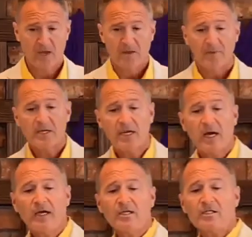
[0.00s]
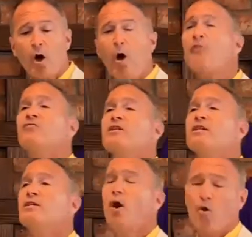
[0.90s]
because
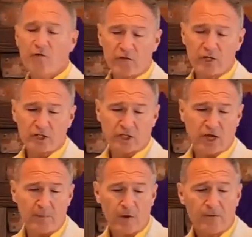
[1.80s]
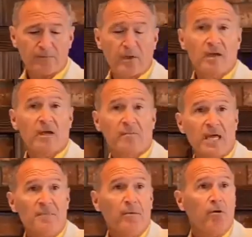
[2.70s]
often over the summer,
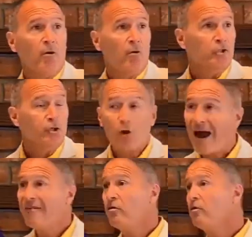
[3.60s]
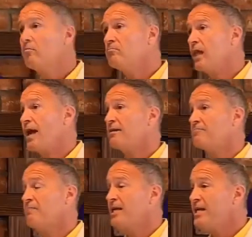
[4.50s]
people travel like
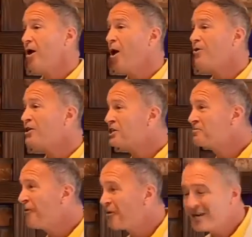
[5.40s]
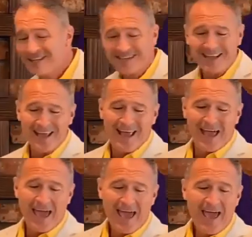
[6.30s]
many are this morning,
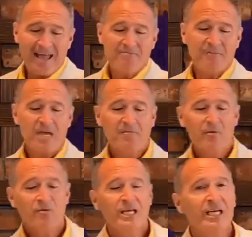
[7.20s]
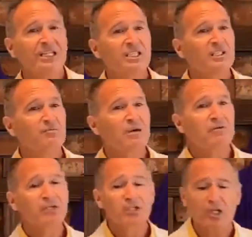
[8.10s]
and people get
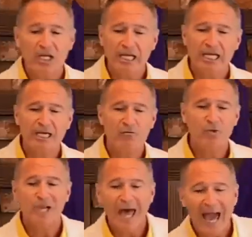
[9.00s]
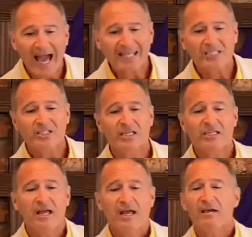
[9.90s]
spiritually relaxed and,
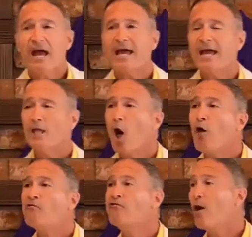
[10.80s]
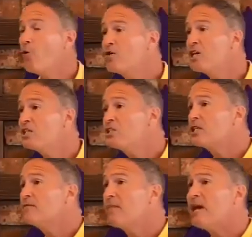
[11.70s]
and off focused
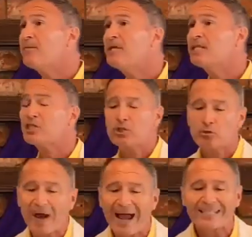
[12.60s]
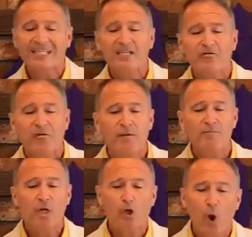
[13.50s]
and maybe distracted from
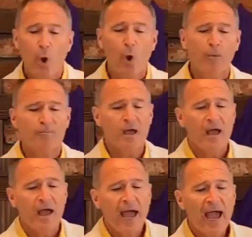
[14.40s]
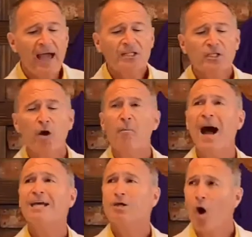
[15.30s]
the goal. And so
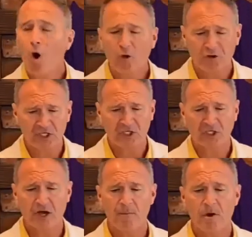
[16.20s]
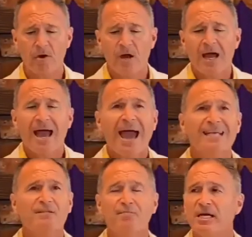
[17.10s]
my goal this summer
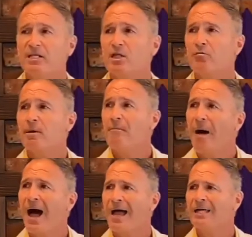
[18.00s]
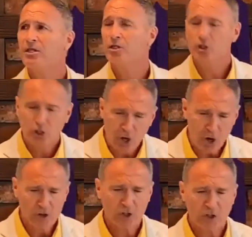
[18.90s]
has been to remind the
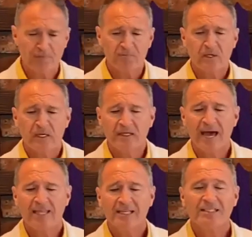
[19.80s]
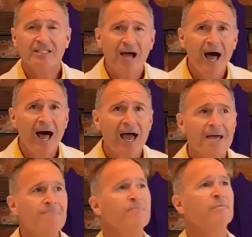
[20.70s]
church that it's
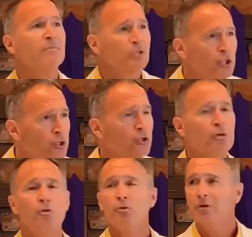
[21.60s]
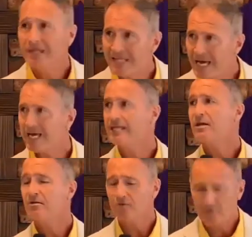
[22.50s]
time to get
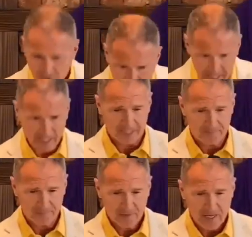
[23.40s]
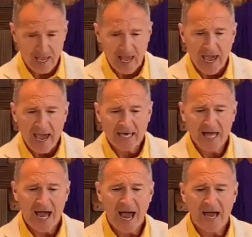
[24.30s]
ready. And
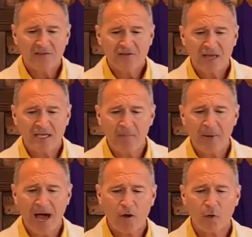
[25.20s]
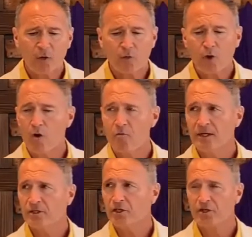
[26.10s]
I, I think about what
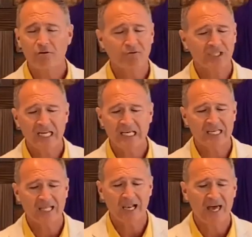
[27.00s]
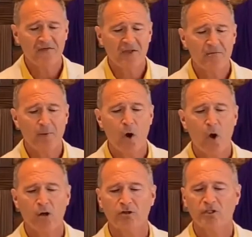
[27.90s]
Romans thirteen and eleven,
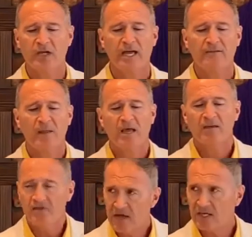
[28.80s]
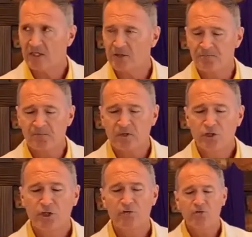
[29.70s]
Paul said this, do